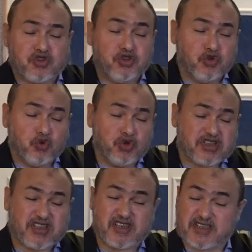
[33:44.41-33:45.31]
to
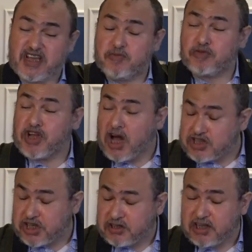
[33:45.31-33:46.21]
use the same
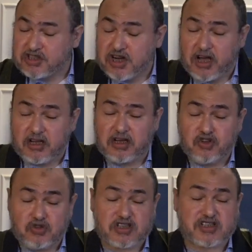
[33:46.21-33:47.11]
logic that China
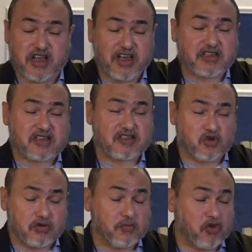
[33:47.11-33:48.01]
uses against its
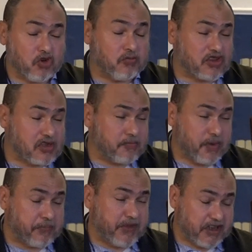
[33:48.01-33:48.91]
own Muslim
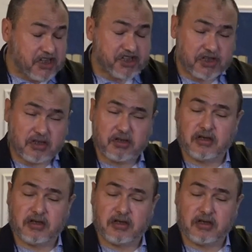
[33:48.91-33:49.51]
population,